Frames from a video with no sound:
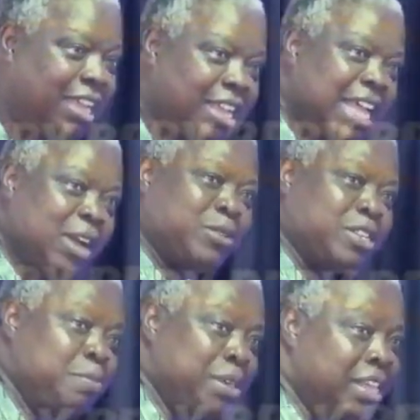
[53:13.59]

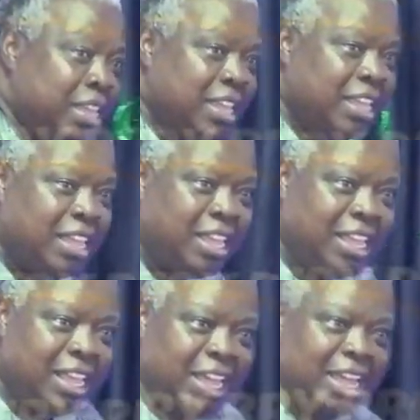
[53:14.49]
Elsimbi,
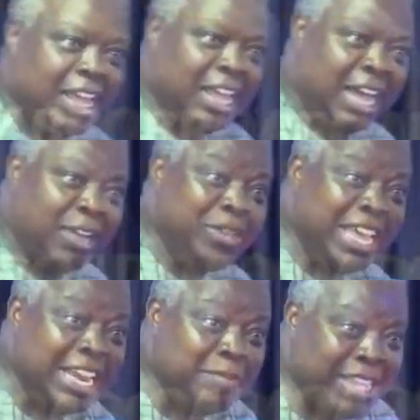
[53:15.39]
are you
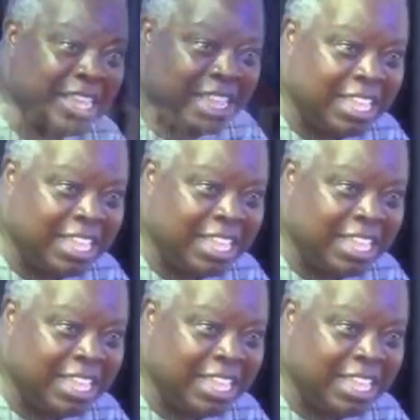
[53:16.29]
hearing me?